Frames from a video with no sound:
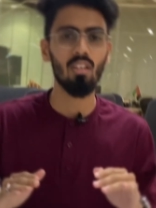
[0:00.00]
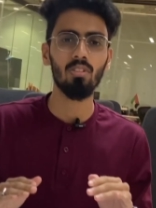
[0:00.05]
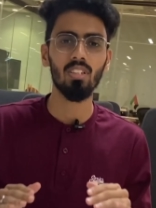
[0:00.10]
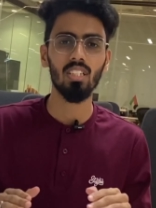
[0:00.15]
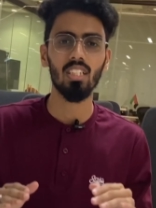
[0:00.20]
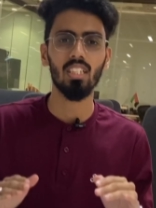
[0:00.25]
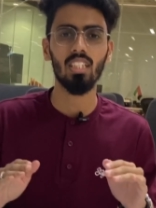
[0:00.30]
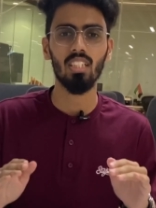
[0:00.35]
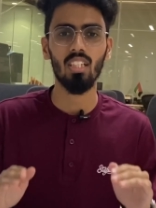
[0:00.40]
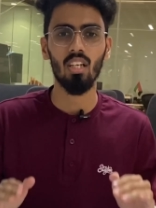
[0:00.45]

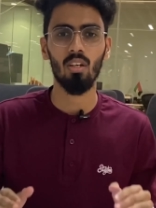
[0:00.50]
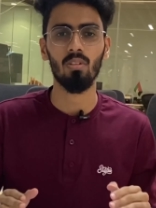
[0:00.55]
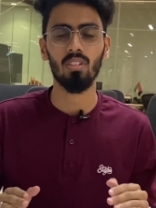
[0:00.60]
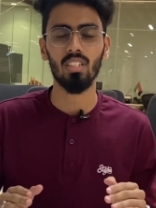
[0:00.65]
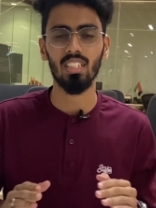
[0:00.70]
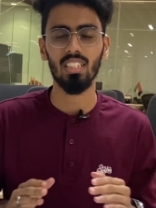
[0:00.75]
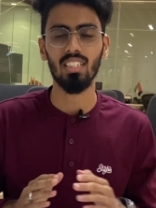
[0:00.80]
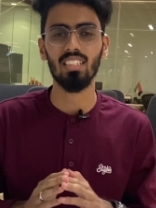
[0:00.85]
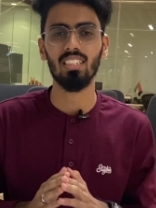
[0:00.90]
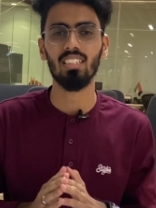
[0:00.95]
any doubt,
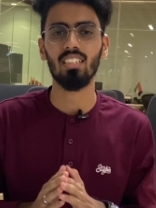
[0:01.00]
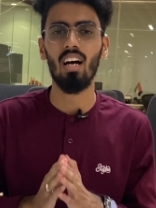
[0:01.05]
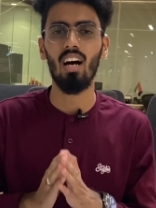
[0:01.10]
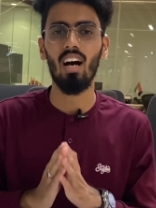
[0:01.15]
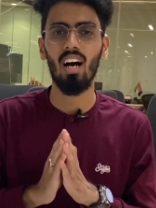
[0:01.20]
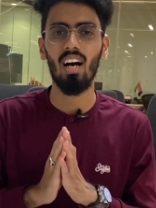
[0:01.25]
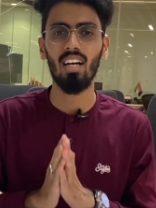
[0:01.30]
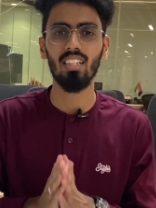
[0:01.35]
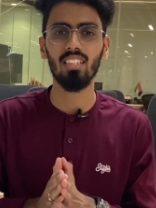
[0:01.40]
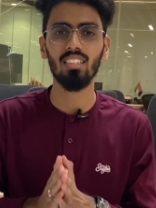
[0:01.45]
it is the
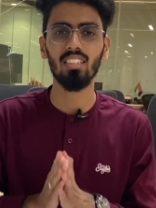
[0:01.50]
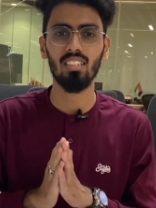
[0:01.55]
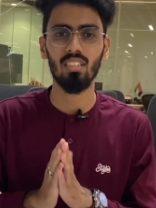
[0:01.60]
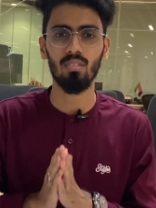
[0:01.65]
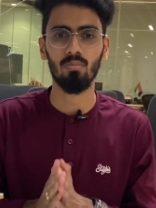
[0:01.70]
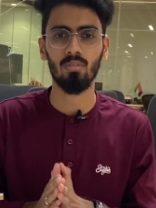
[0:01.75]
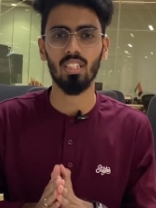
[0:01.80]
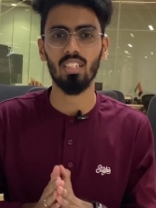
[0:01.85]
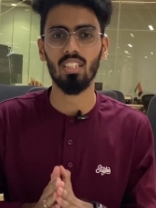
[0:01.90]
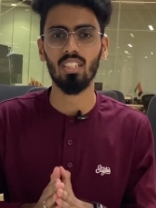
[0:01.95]
hardest
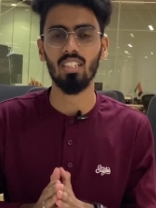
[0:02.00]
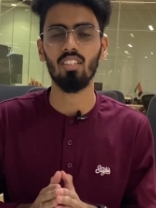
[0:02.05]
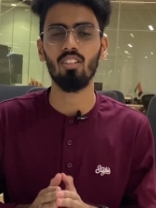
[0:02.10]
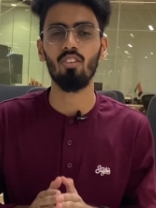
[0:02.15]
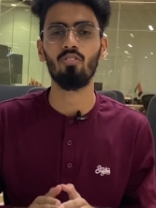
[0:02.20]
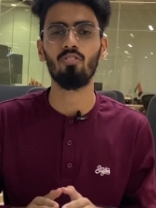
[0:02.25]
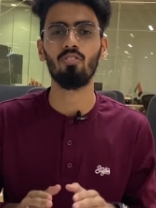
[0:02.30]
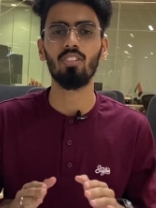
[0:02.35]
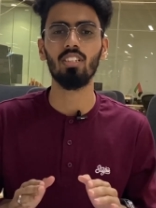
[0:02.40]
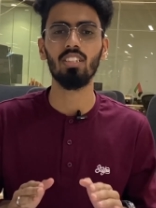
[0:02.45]
subject in your
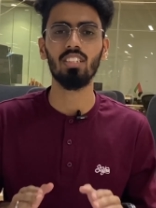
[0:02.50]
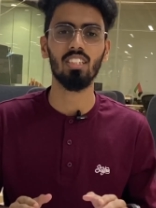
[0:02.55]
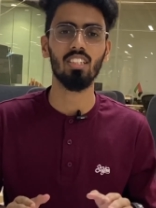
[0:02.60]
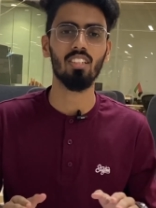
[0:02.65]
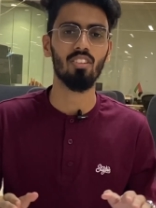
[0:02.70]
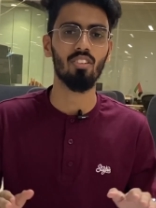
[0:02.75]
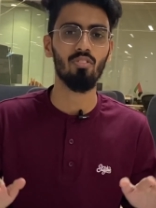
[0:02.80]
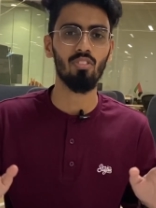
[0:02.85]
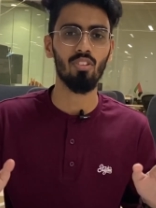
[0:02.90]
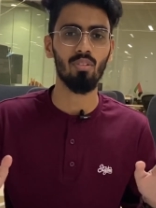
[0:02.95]
first
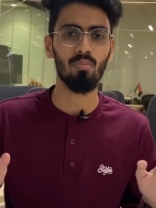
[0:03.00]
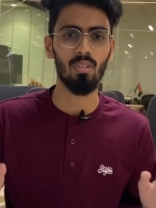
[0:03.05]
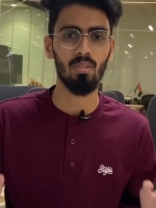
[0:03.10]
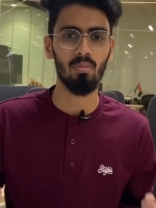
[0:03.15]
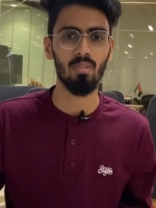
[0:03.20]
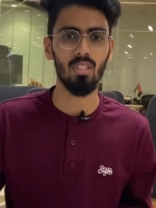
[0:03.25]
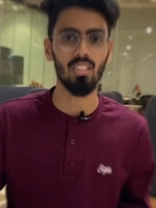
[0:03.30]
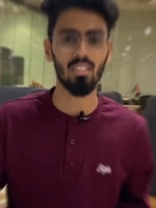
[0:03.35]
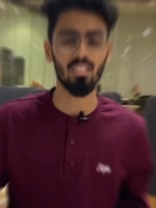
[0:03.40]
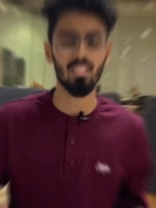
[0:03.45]
year of
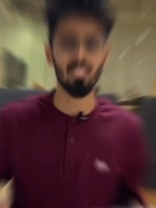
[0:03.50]
MBBS.